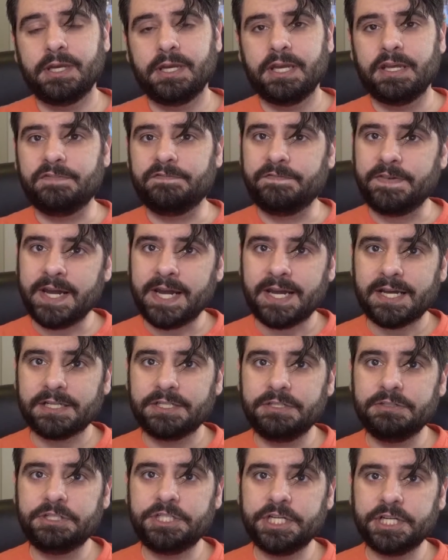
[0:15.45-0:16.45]
In
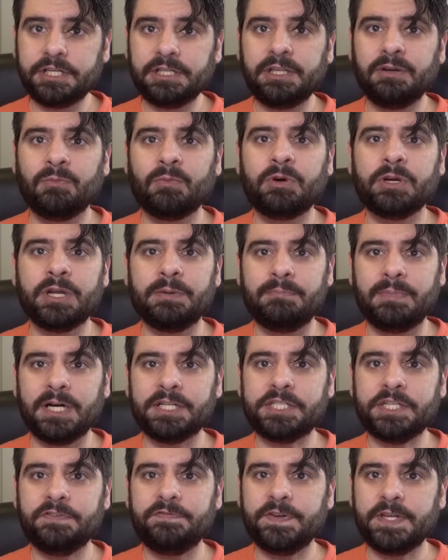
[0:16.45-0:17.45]
fact, you generally won't get
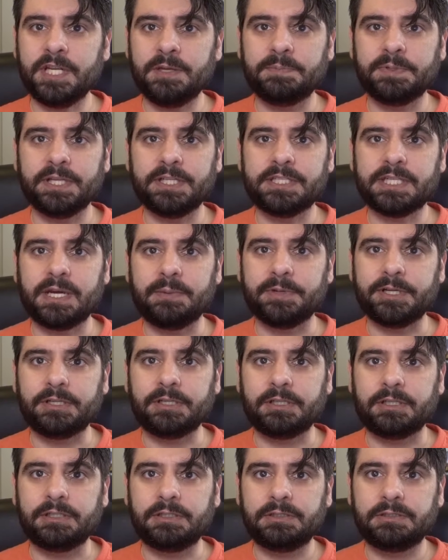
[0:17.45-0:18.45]
much, if any, playtime at
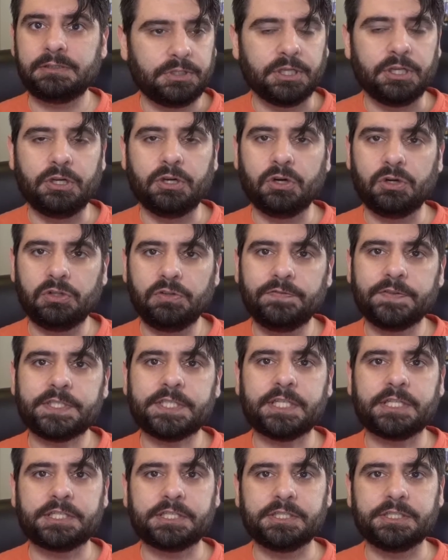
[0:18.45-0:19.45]
all. The goal of a
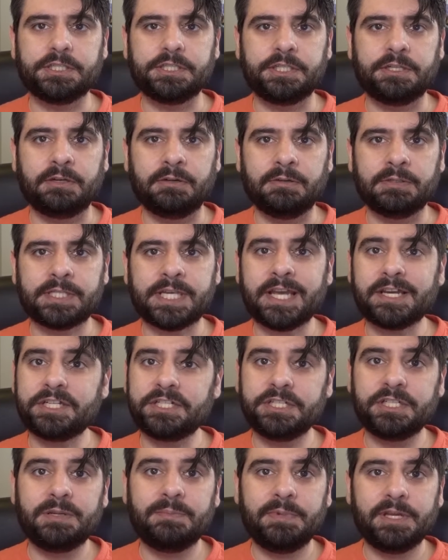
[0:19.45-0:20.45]
Session Zero is
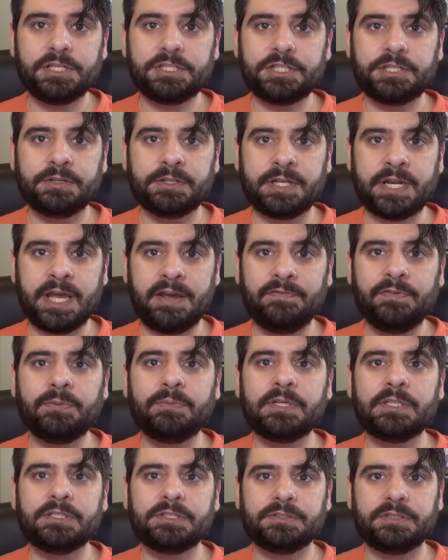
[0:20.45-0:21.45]
actually to make sure that
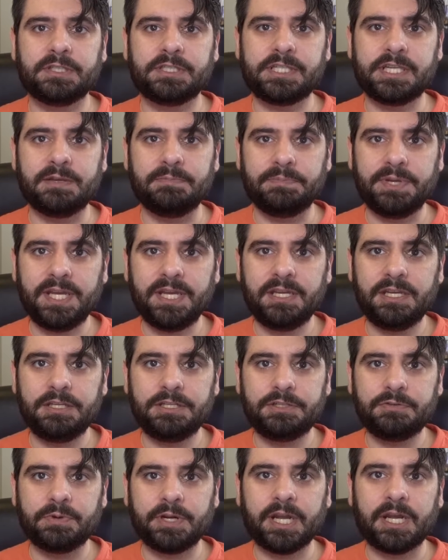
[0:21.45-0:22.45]
everyone is on the same
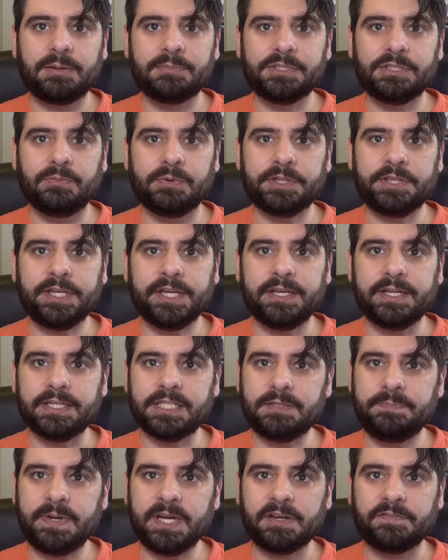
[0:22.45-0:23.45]
page when it comes to what they can
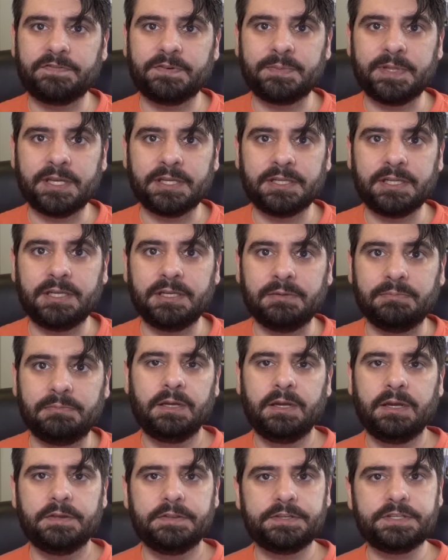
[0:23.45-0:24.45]
expect from that game.
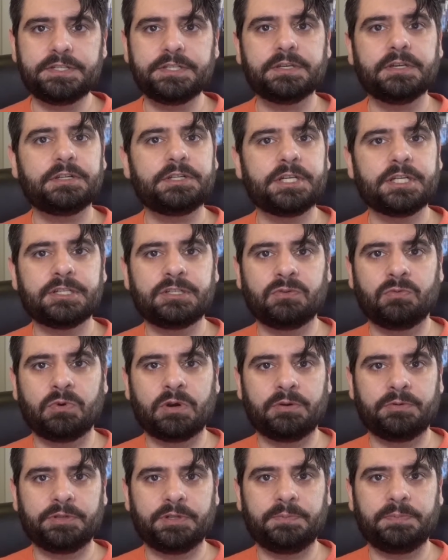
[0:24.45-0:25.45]
This is a good chance to
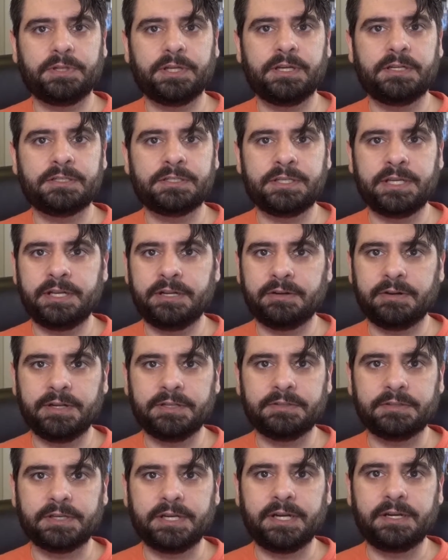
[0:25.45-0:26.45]
work with your players to integrate
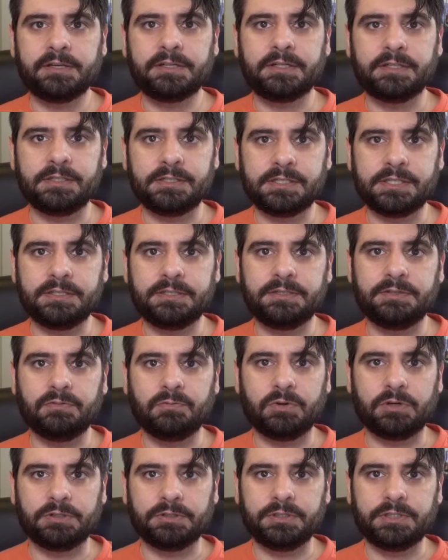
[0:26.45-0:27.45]
their characters into the
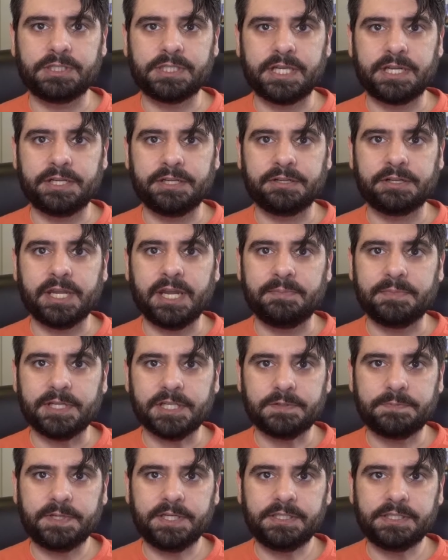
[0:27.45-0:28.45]
world and setting your game
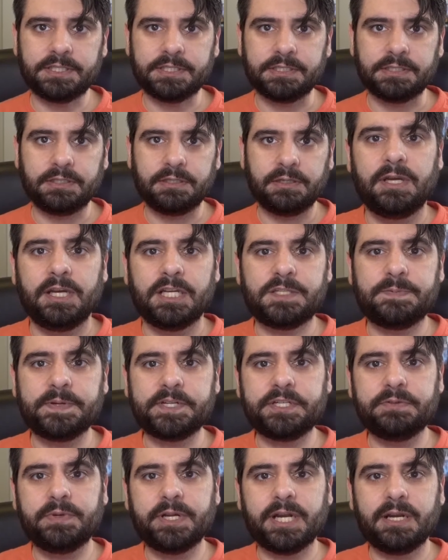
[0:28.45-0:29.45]
takes place in.
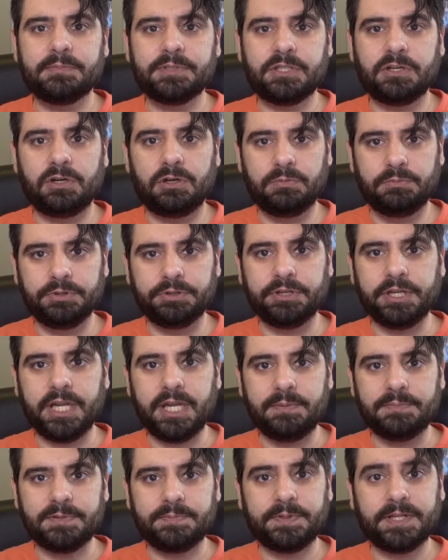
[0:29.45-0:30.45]
Especially when it comes to homebrew
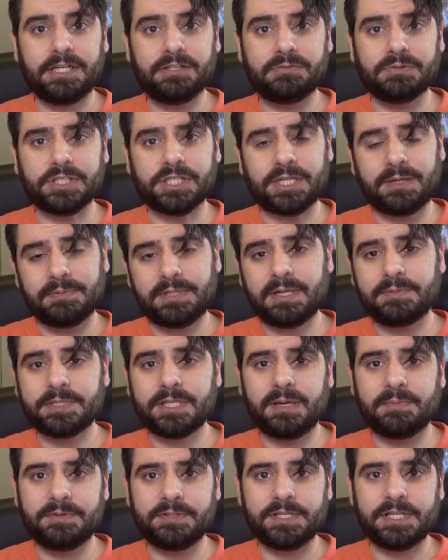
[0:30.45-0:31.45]
games, players will sometimes
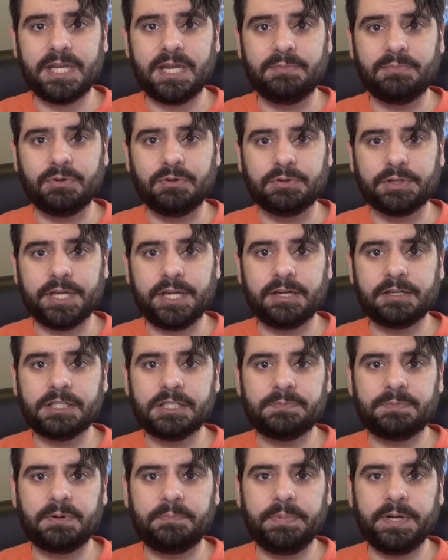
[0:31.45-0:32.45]
come to the table with characters
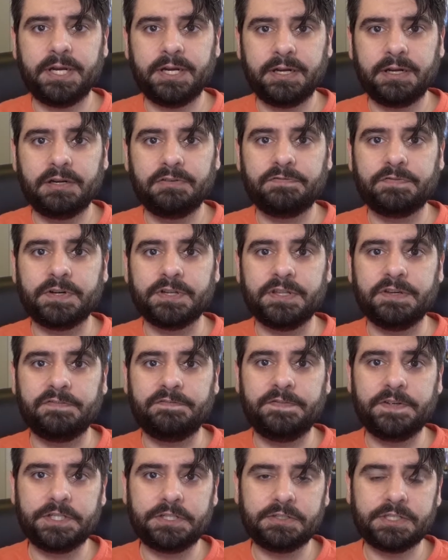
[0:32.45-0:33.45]
prepared for the
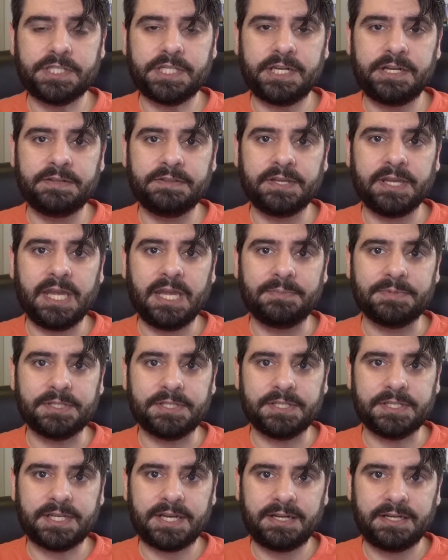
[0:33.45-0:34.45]
official setting the game is
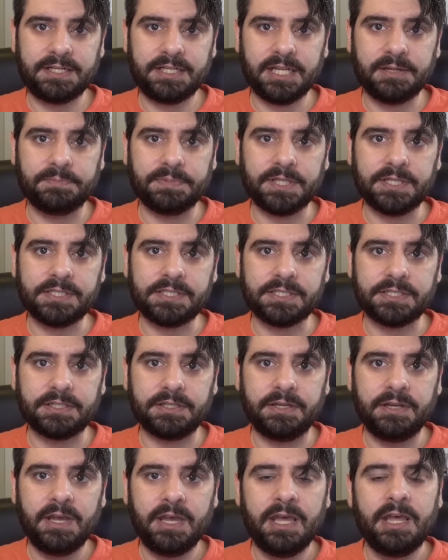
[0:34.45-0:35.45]
designed to take place
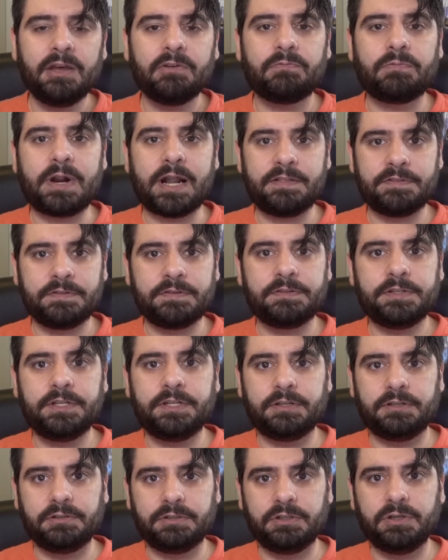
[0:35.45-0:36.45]
in, rather than
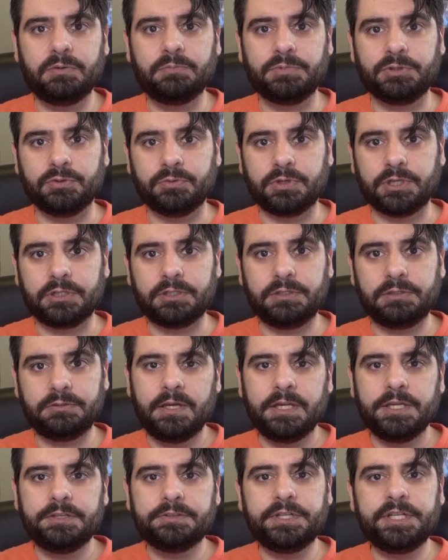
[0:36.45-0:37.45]
your own homebrew world.
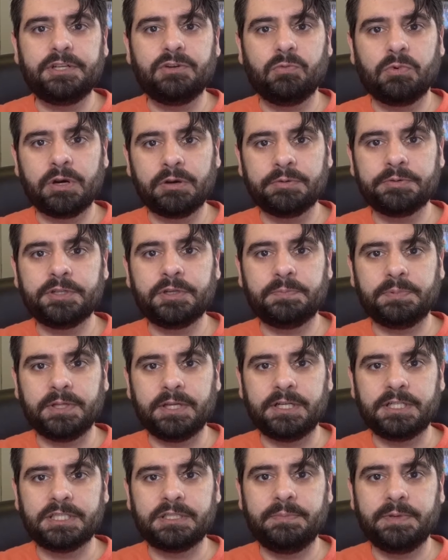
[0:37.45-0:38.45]
You'll need to work with your
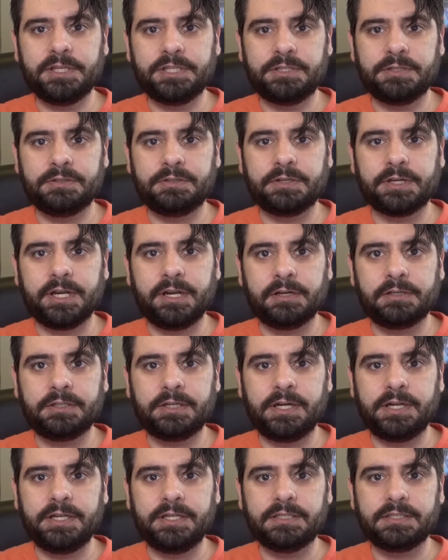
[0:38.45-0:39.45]
players to make sure that their character
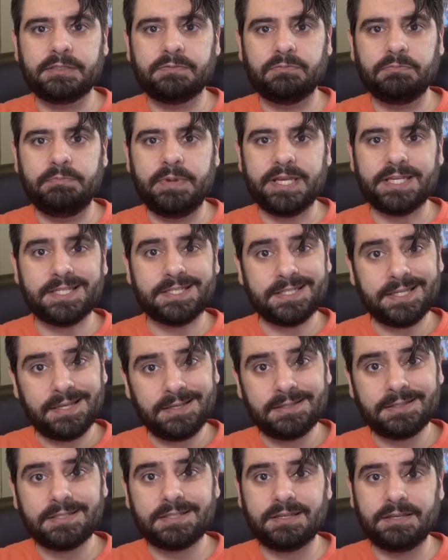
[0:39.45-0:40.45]
ideas make
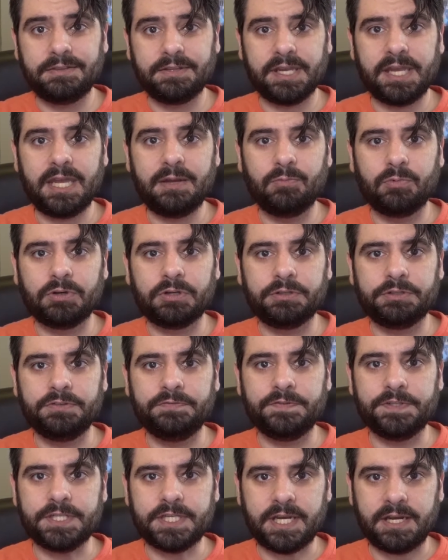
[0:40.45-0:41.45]
sense in the game world you've
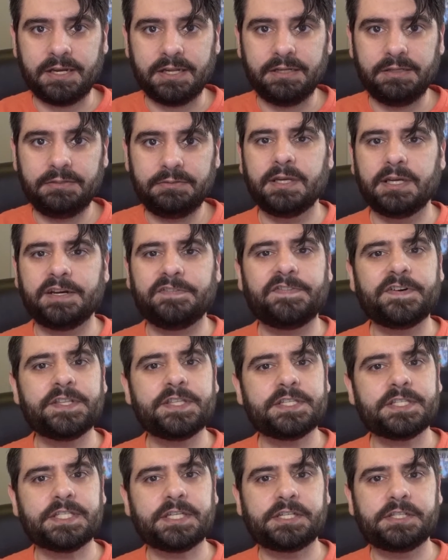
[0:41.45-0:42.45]
designed. I find
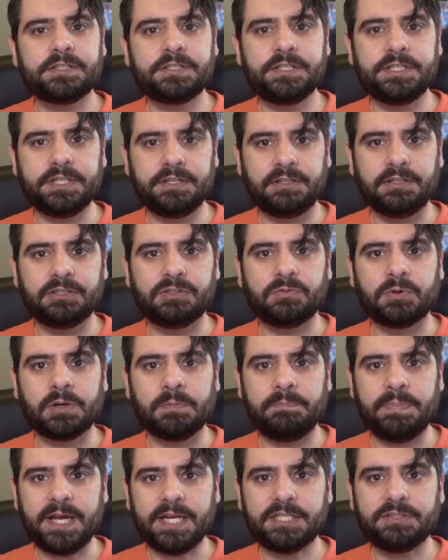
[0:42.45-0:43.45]
that Session Zeros
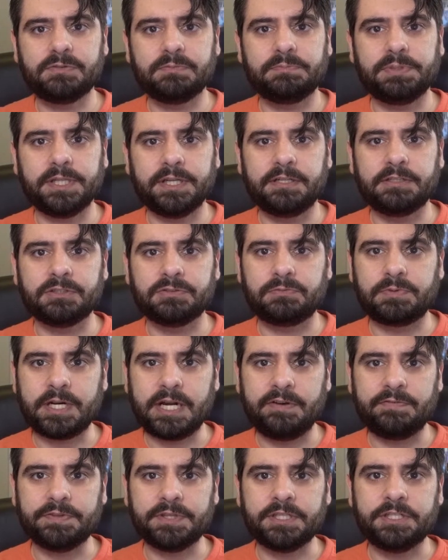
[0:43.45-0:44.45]
work best when players
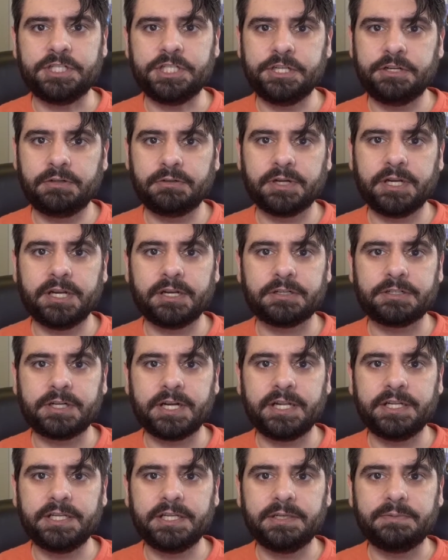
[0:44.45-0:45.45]
arrive with a general character
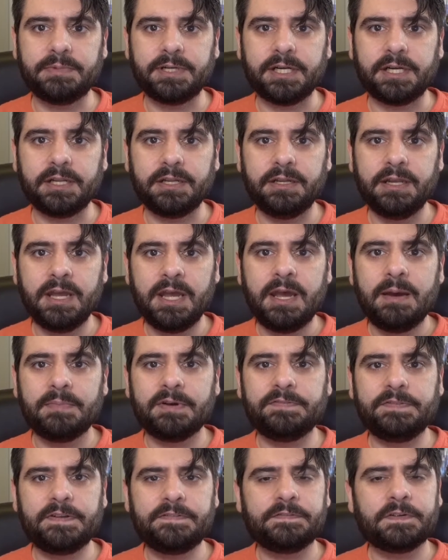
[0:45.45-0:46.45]
idea in mind, but
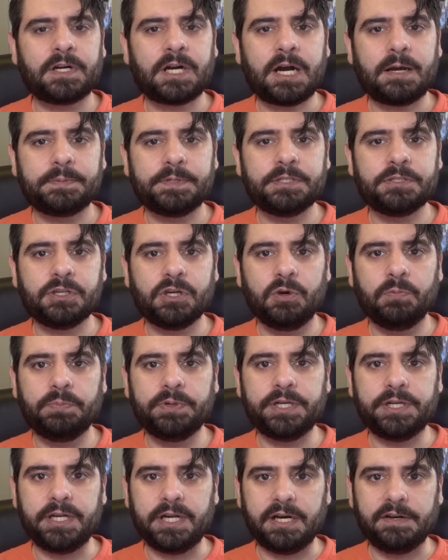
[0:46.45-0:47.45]
have left their options
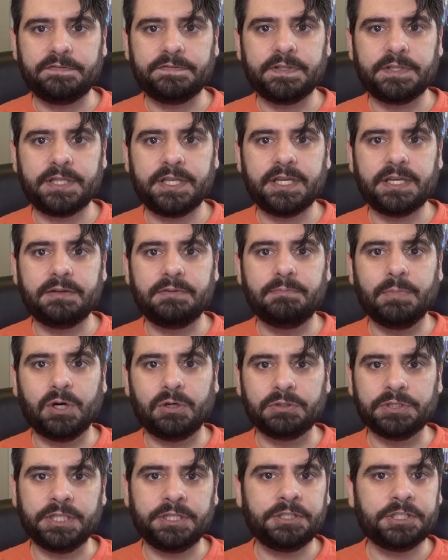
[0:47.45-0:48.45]
open enough that they can
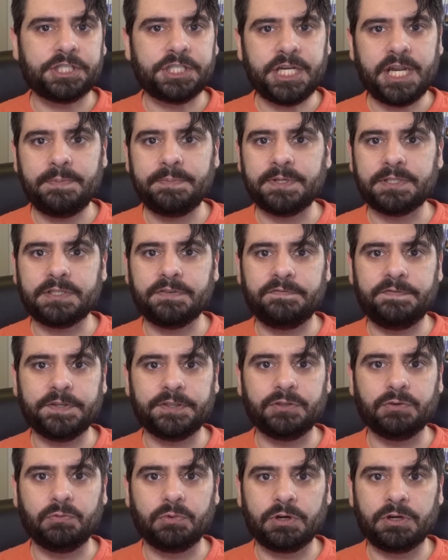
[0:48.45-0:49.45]
mold it and shape it to fit
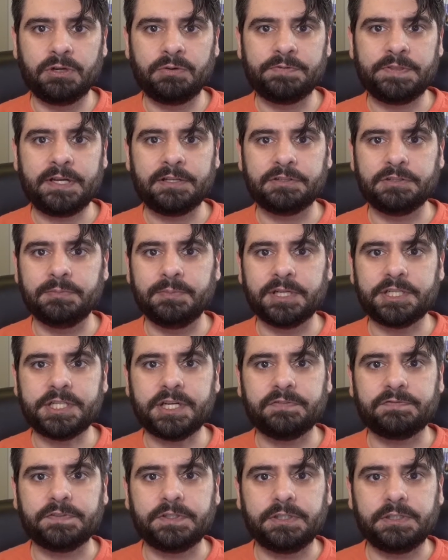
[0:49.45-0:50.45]
the world without too much
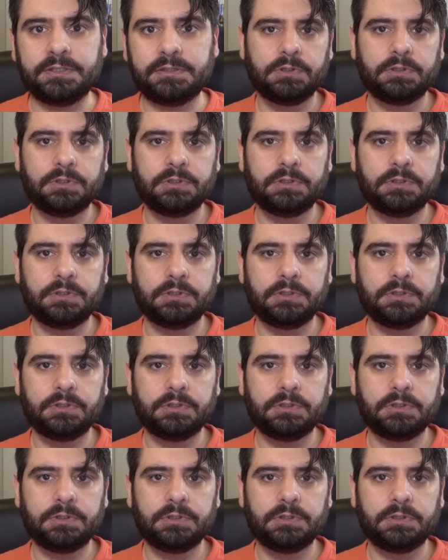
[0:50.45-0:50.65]
effort.